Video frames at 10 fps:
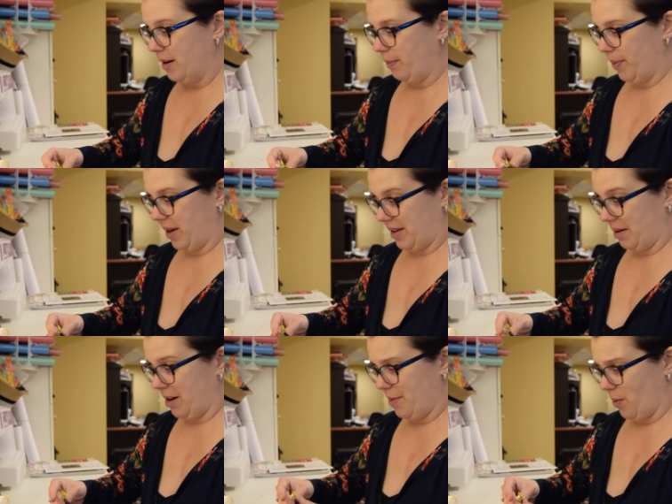because I'm
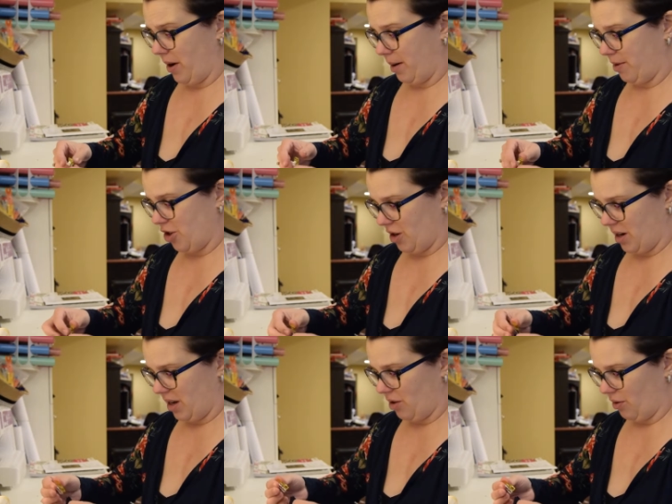going to be wearing
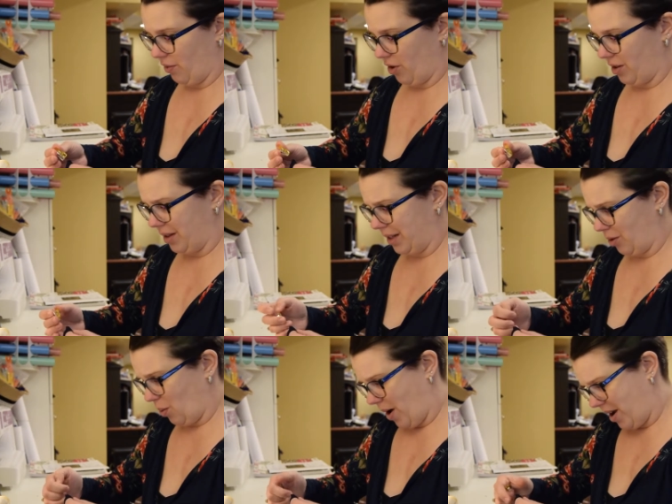maternity clothes for a
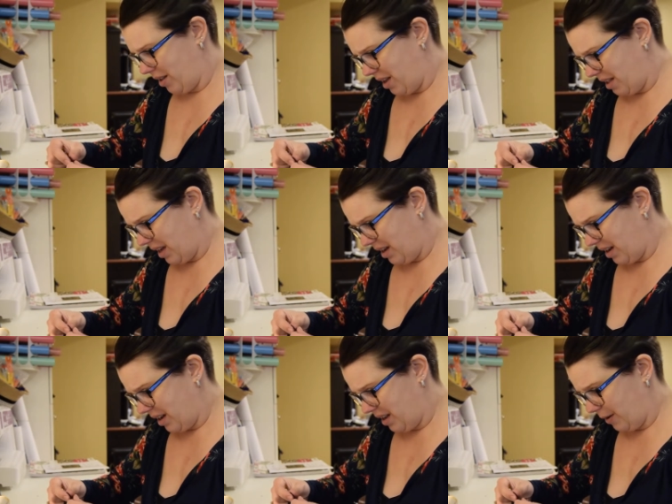little while, I
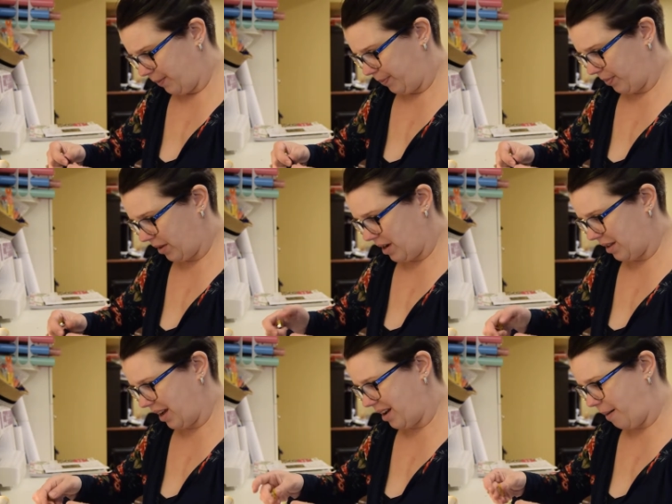think, and
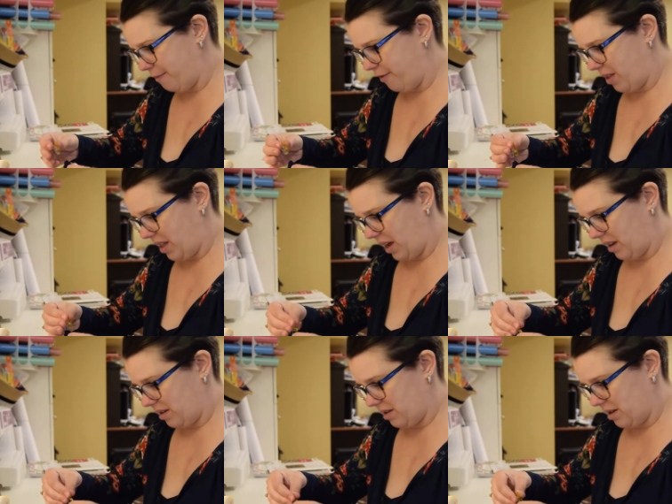like comfy
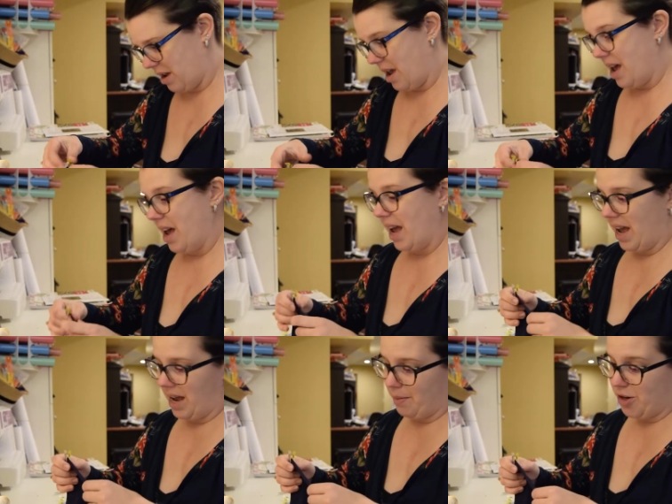things.
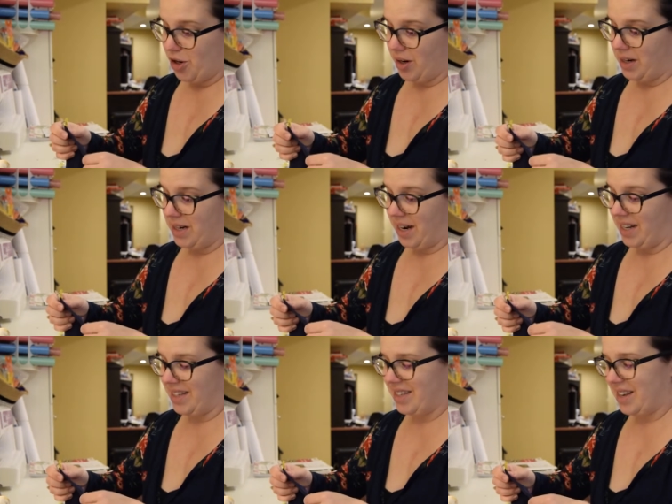And maternity
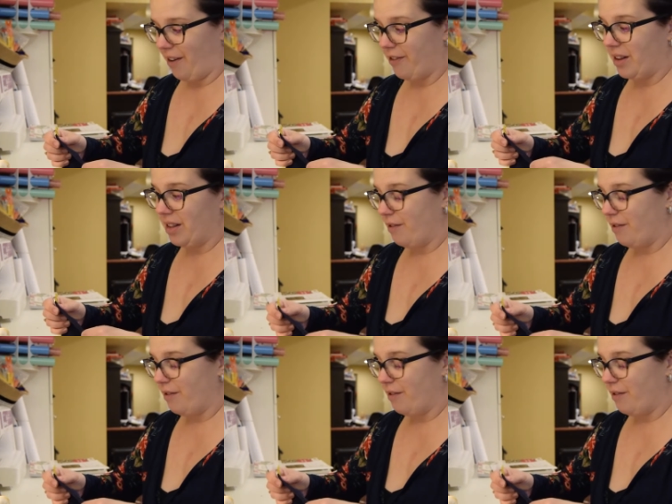tights definitely